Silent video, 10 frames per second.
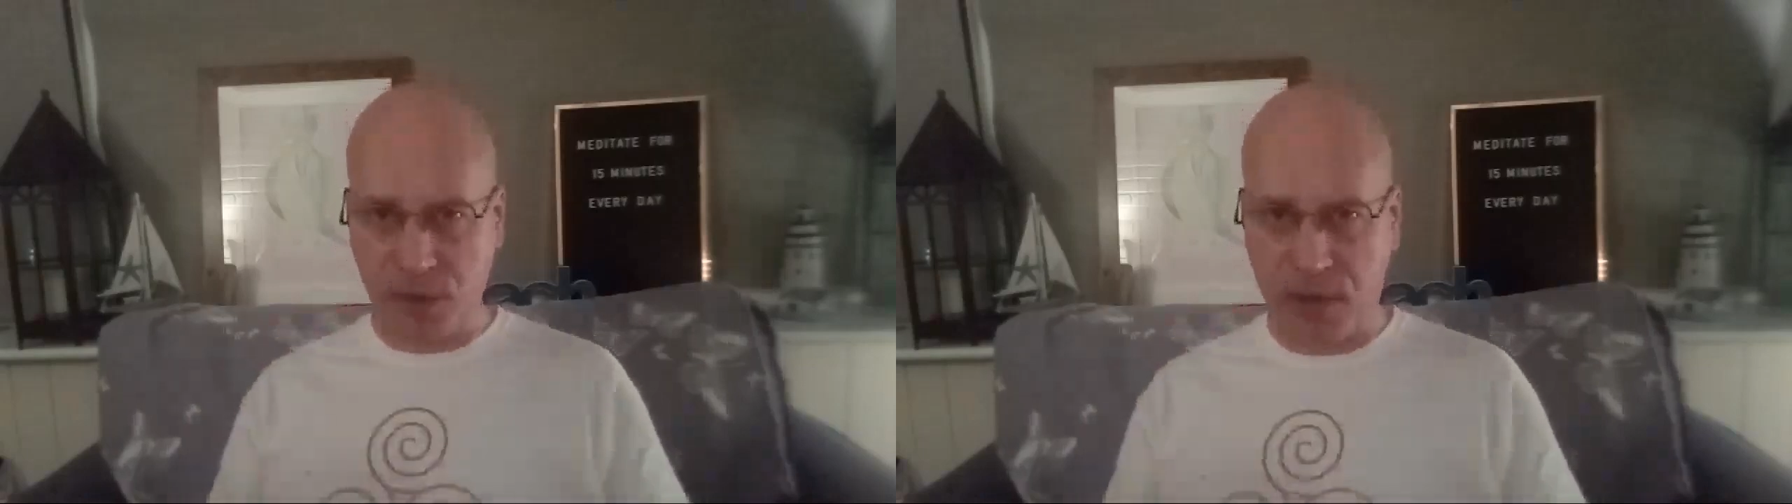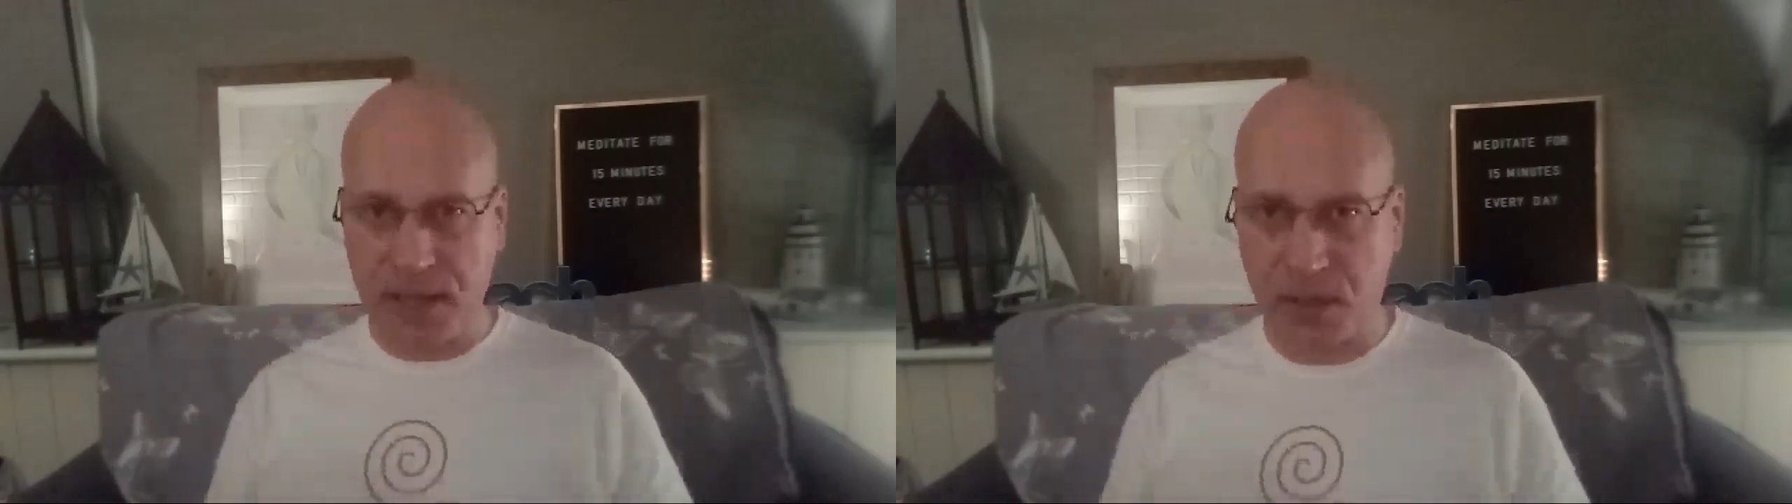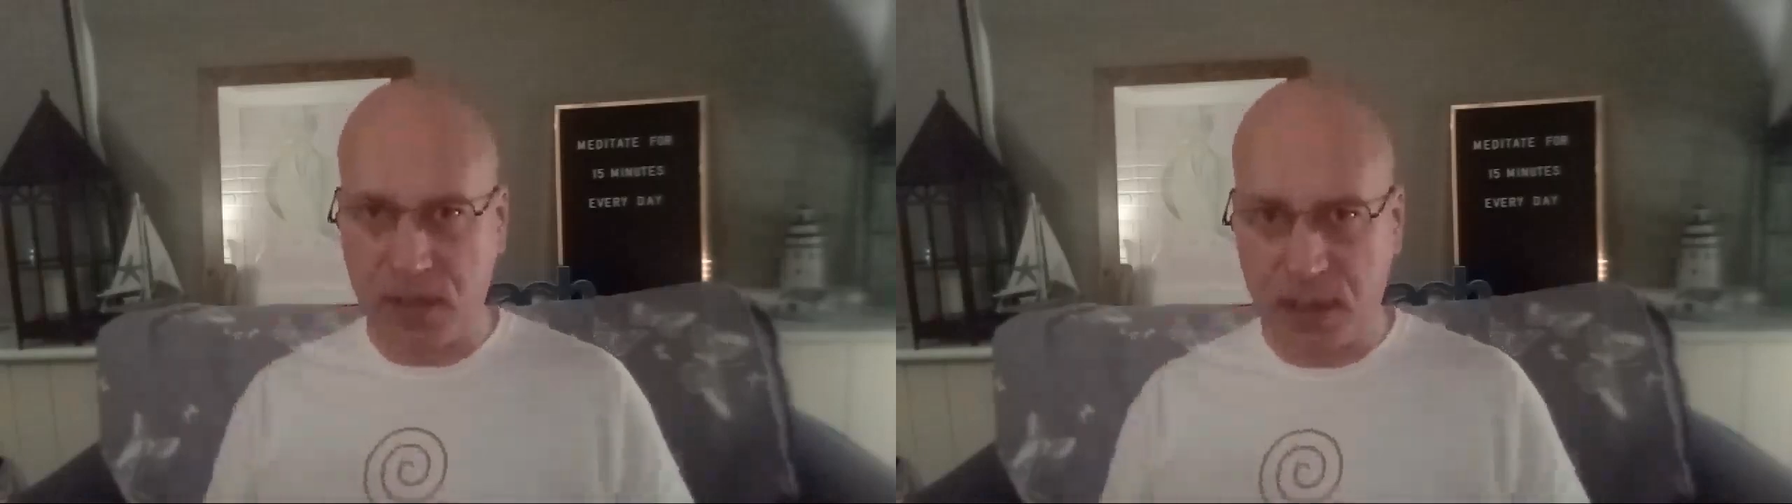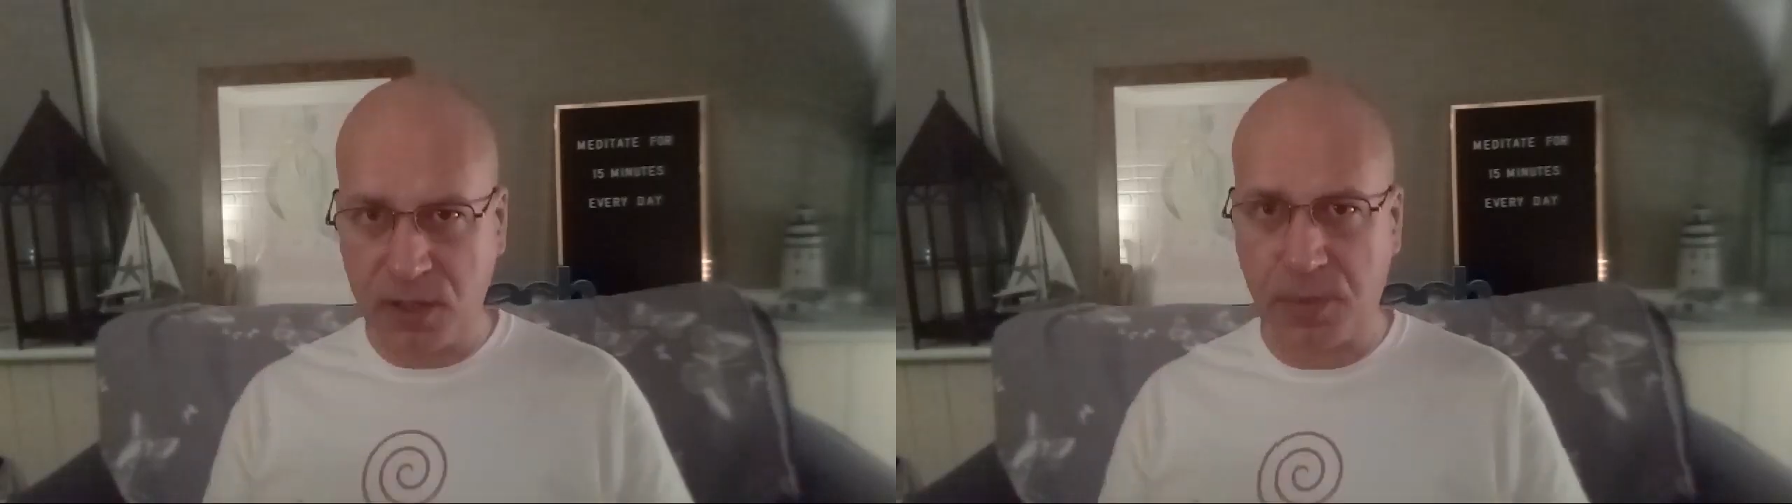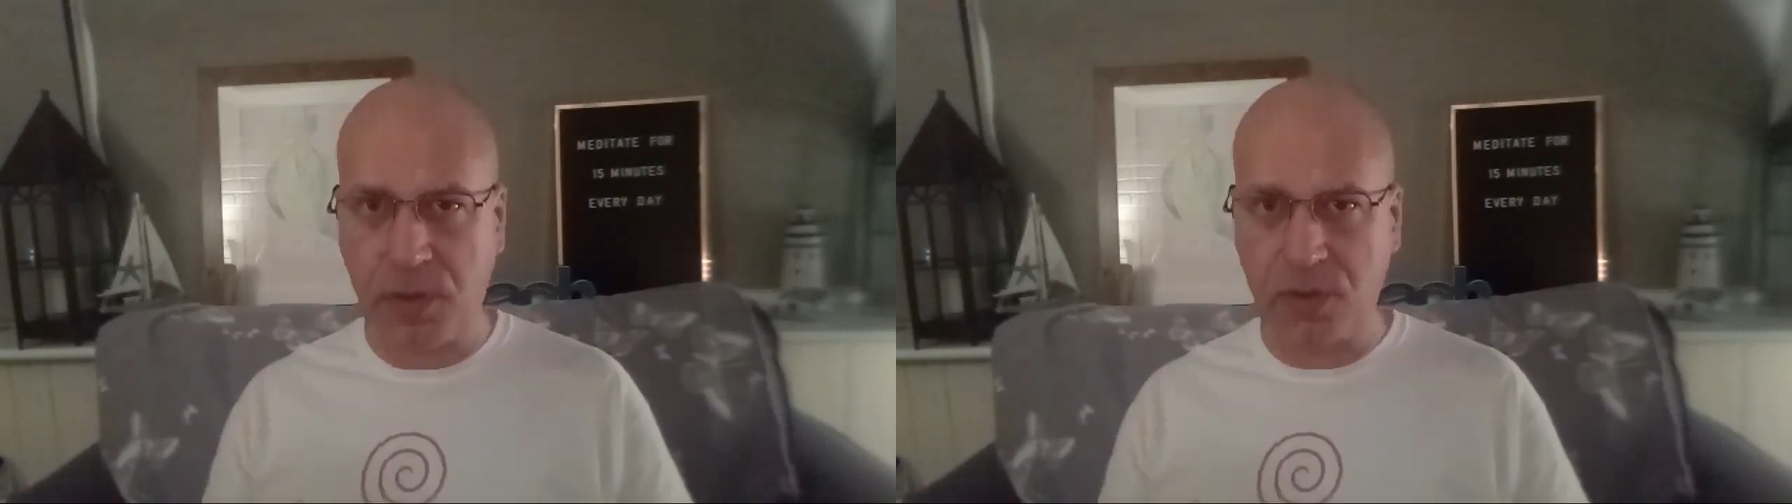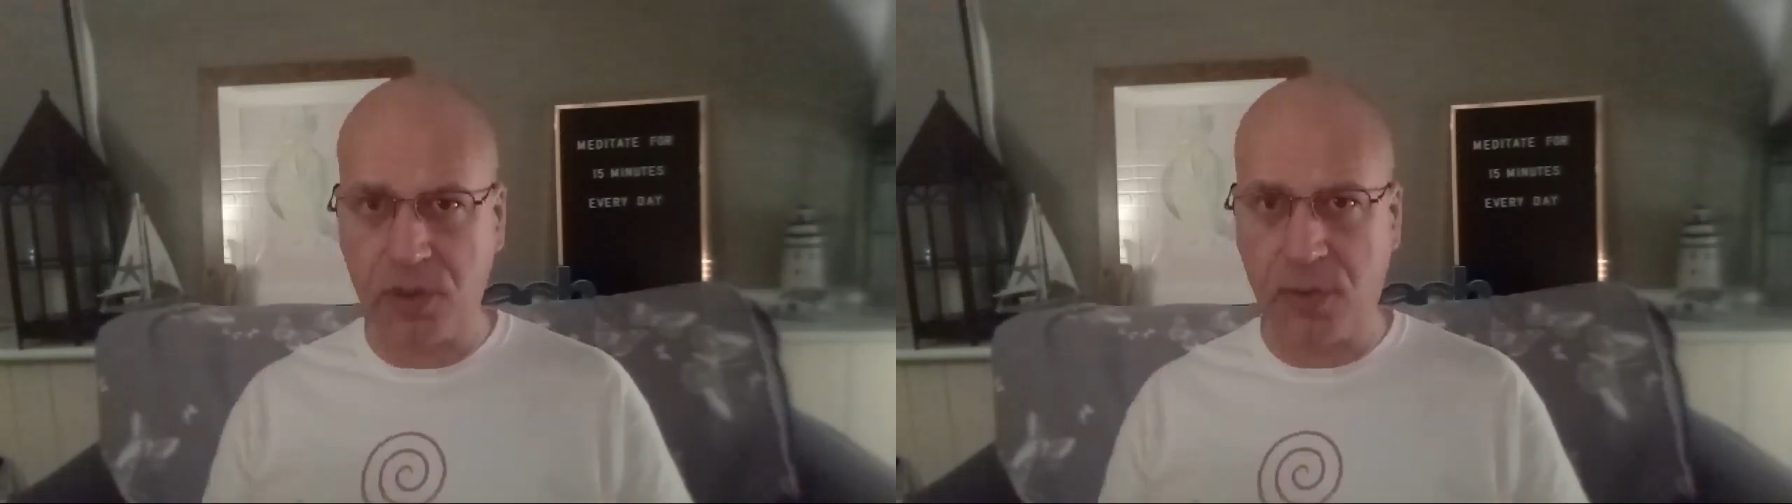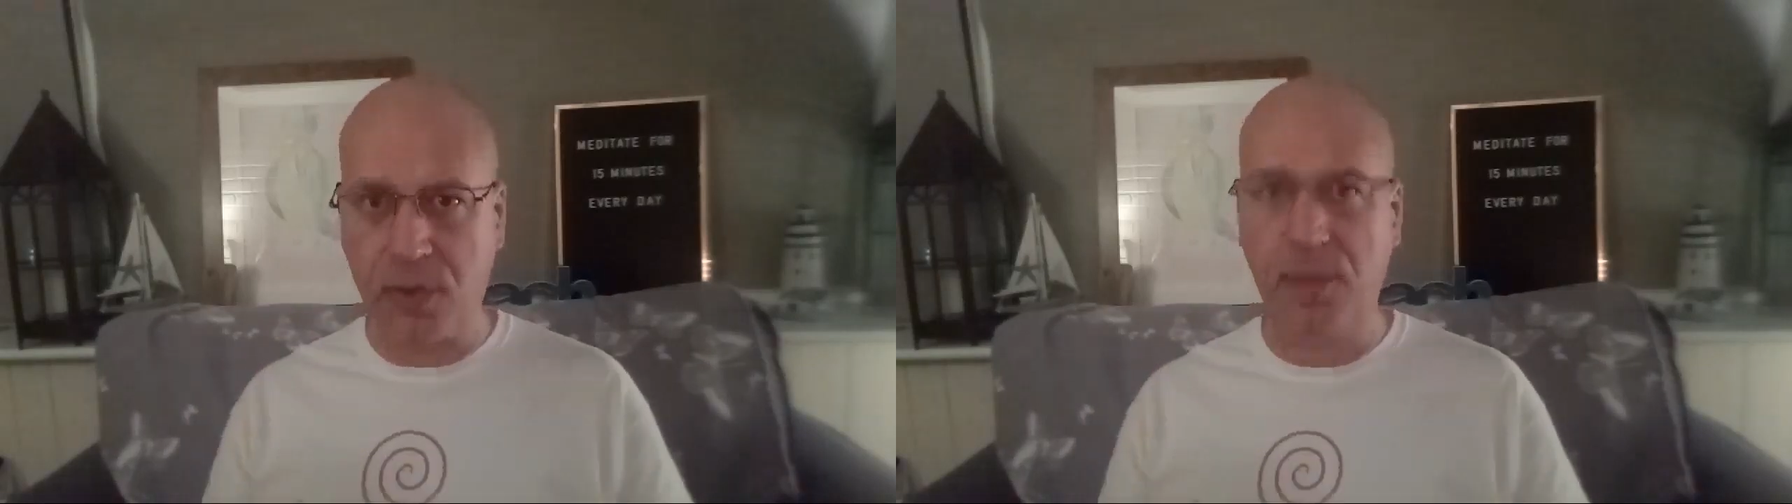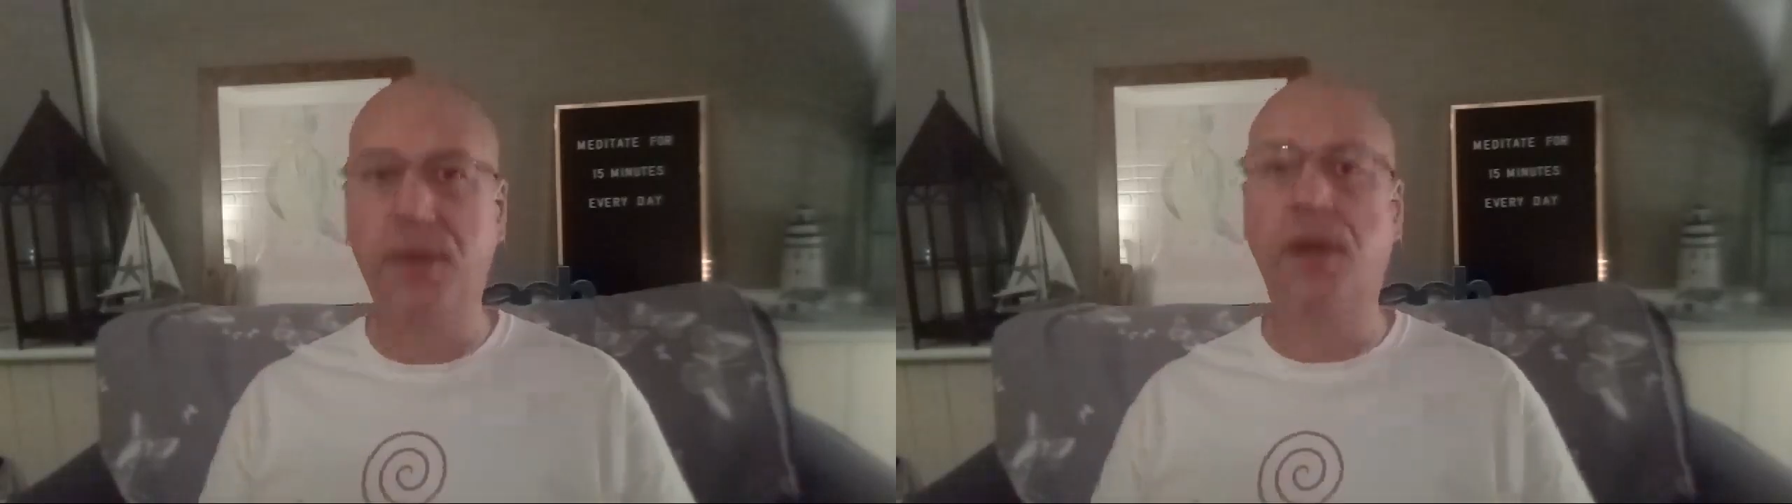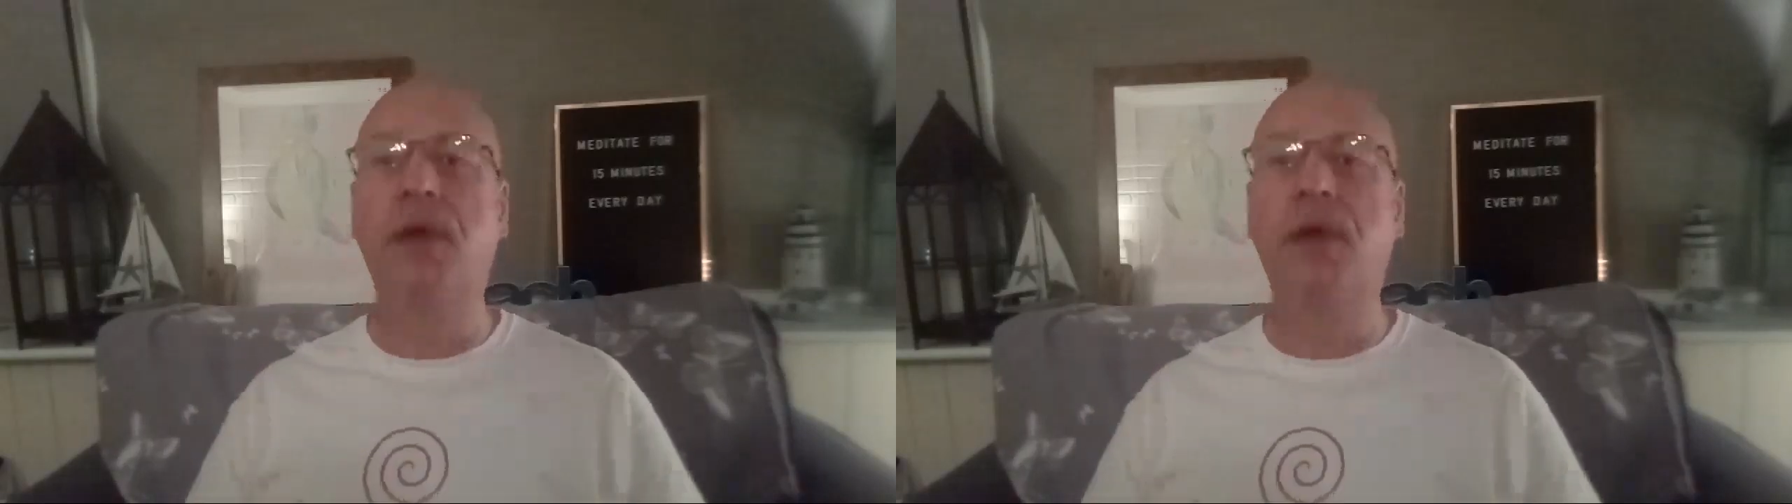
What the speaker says: light on it as possible,